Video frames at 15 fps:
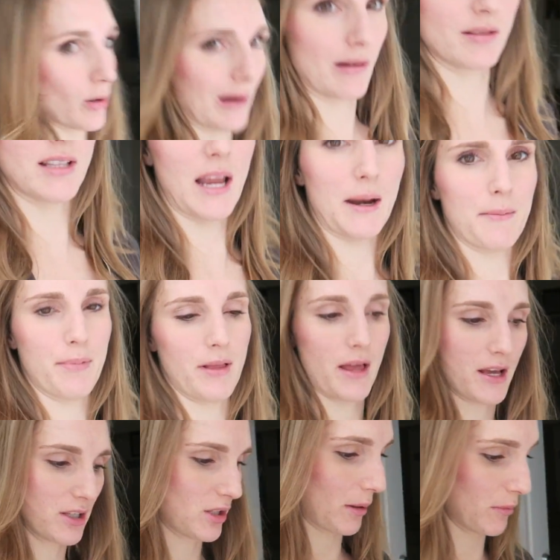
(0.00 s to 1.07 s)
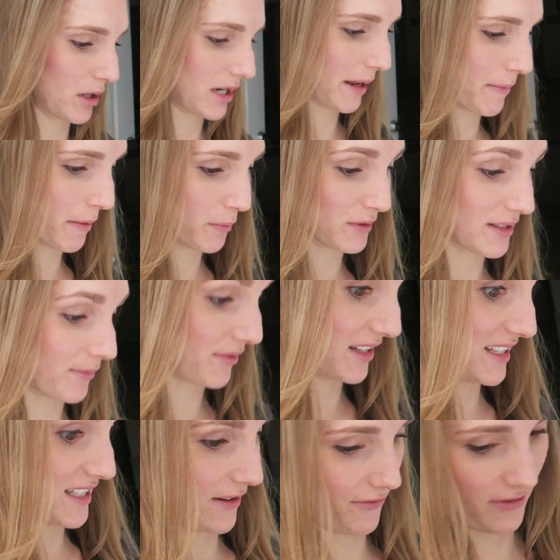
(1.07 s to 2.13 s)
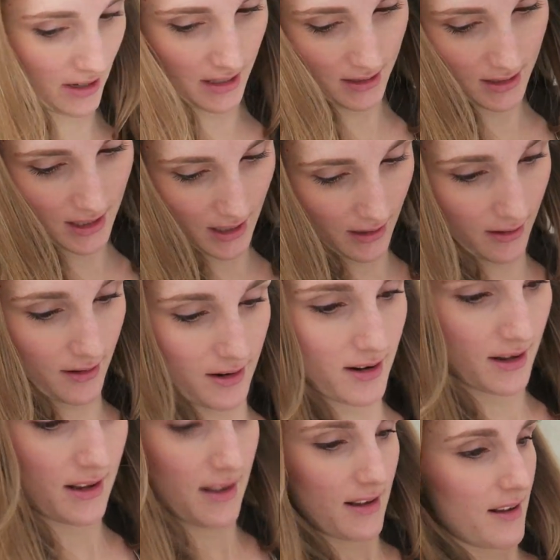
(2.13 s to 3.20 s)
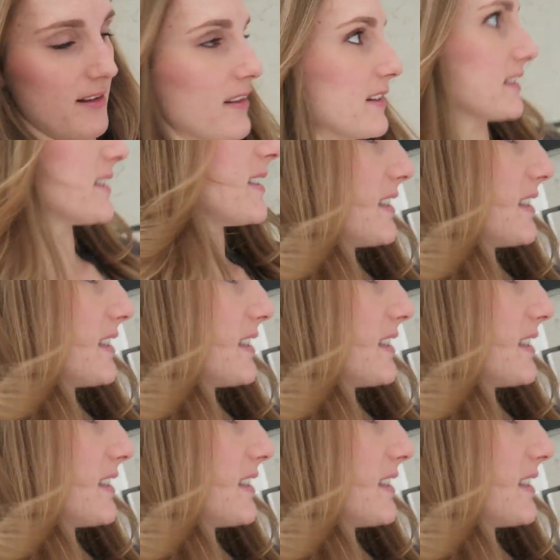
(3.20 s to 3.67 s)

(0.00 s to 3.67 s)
go outside and play, so I'm gonna come up with something different here. Let's